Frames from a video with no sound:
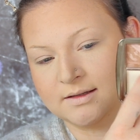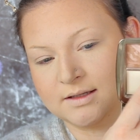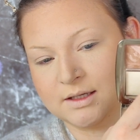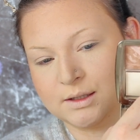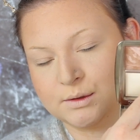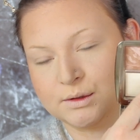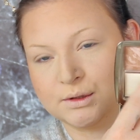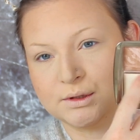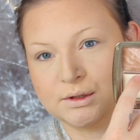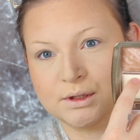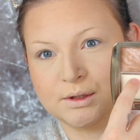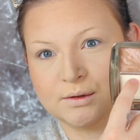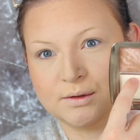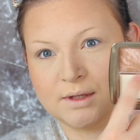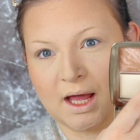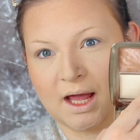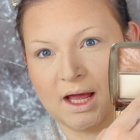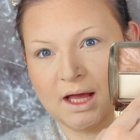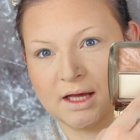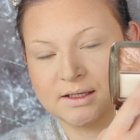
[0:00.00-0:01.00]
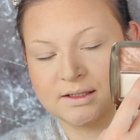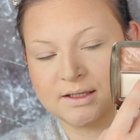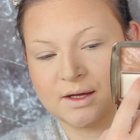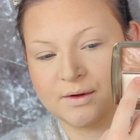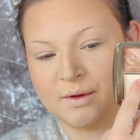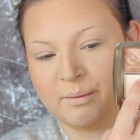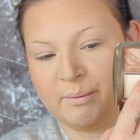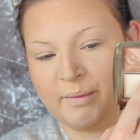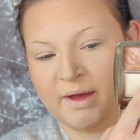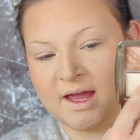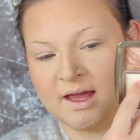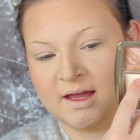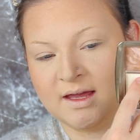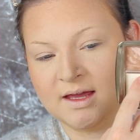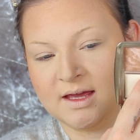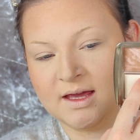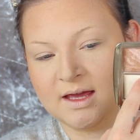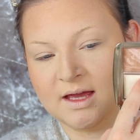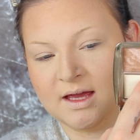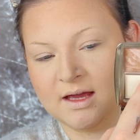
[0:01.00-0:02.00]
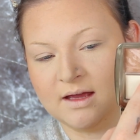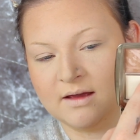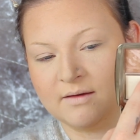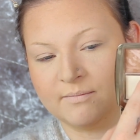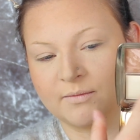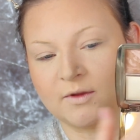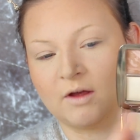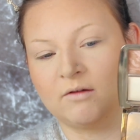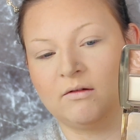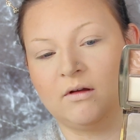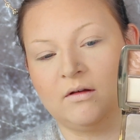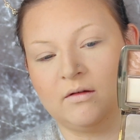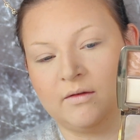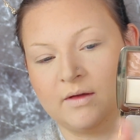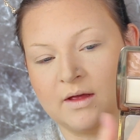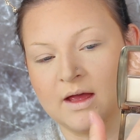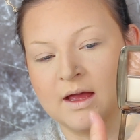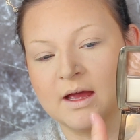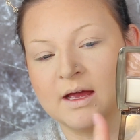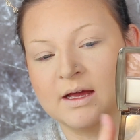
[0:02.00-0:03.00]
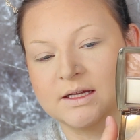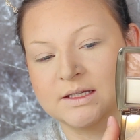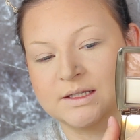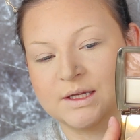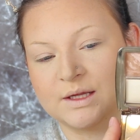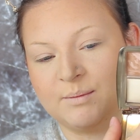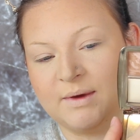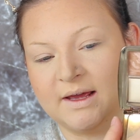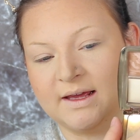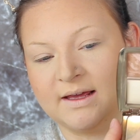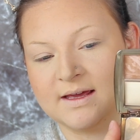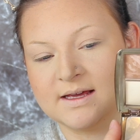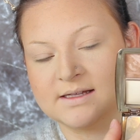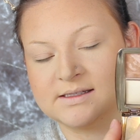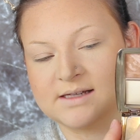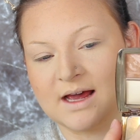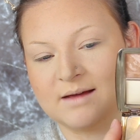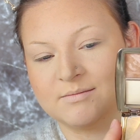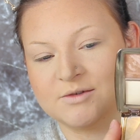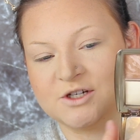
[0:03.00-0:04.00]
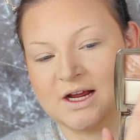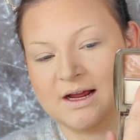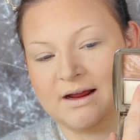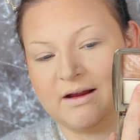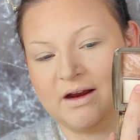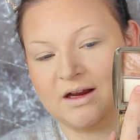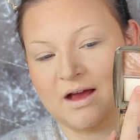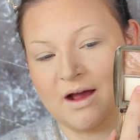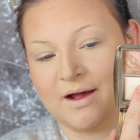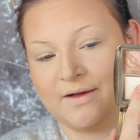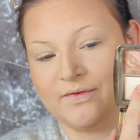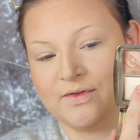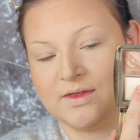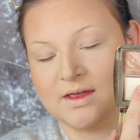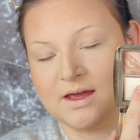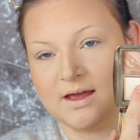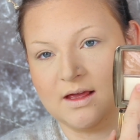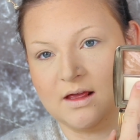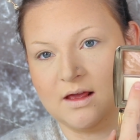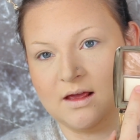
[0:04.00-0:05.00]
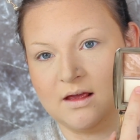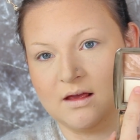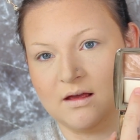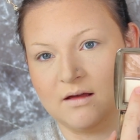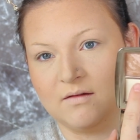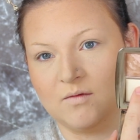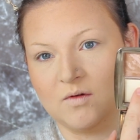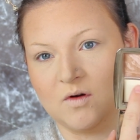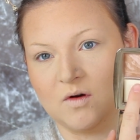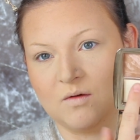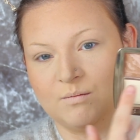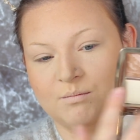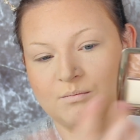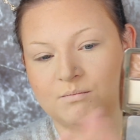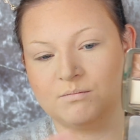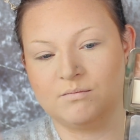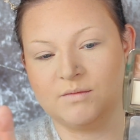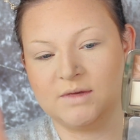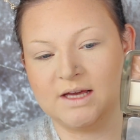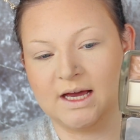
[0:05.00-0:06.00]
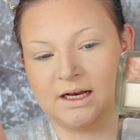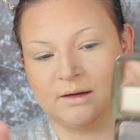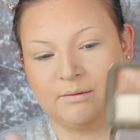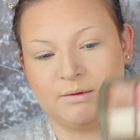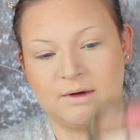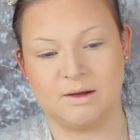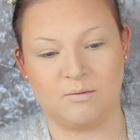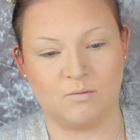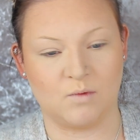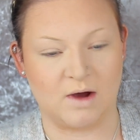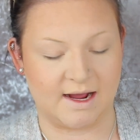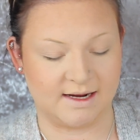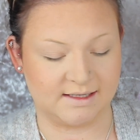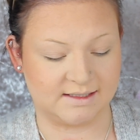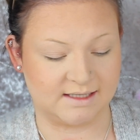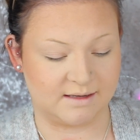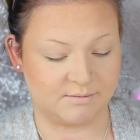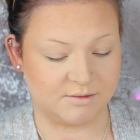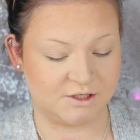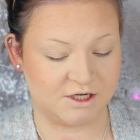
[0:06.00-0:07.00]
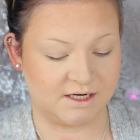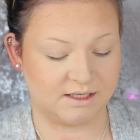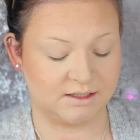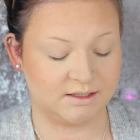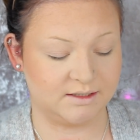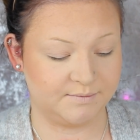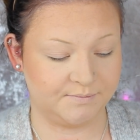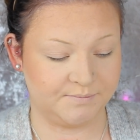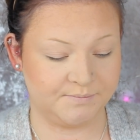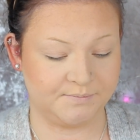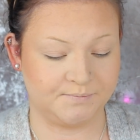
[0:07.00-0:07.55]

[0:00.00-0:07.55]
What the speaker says: Those two there. So the pinky type shade and the yellowy white type shade.